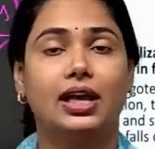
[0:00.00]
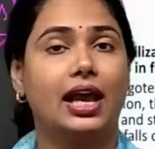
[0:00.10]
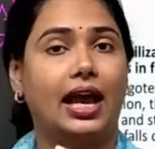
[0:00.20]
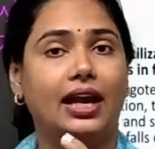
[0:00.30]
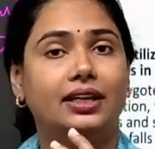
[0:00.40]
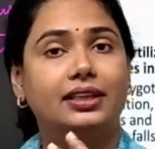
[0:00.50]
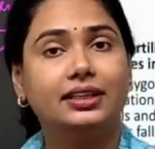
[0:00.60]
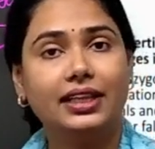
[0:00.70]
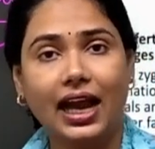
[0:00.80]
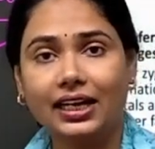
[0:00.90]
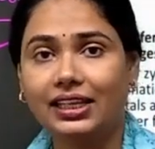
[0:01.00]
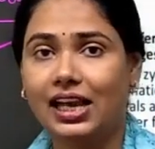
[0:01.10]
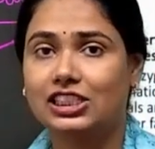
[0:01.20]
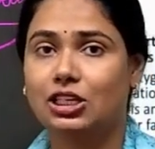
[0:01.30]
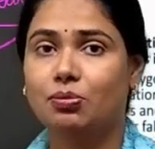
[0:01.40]
and that
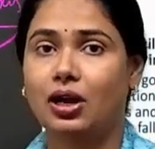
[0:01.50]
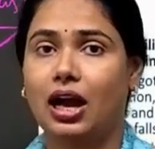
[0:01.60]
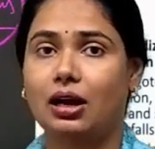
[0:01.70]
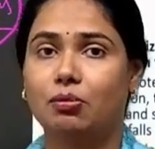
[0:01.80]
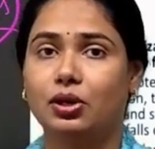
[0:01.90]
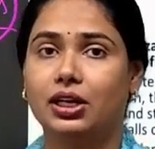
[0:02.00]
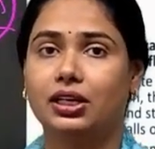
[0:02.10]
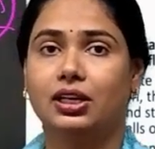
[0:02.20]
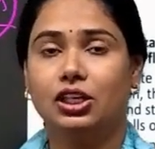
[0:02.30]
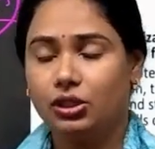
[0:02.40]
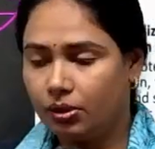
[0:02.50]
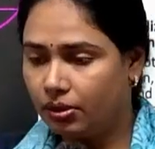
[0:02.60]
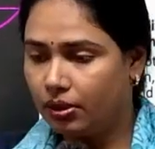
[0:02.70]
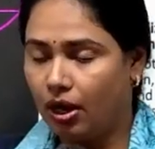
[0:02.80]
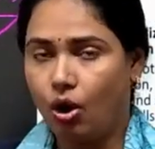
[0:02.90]
calcium carbonate
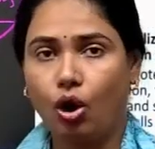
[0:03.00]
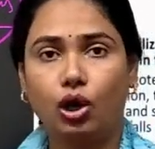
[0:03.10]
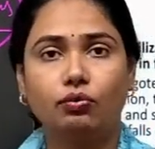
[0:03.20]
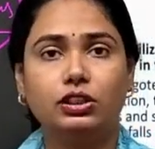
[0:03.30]
always